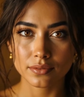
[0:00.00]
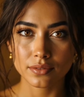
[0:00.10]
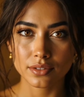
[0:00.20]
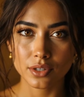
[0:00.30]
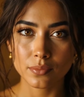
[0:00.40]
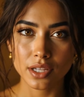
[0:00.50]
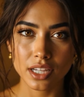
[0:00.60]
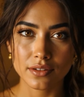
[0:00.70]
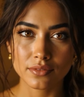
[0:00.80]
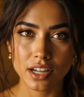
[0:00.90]
to
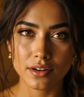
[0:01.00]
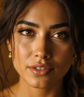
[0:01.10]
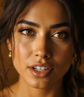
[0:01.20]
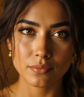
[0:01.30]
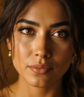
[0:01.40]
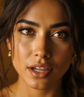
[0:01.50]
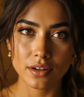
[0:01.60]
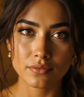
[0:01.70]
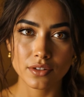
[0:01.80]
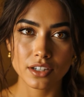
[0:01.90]
believe that if something
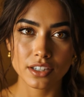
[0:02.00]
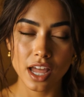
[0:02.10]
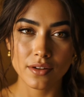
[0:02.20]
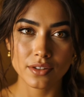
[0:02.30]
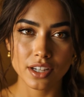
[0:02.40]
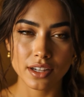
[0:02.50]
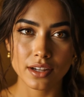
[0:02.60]
feels heavy,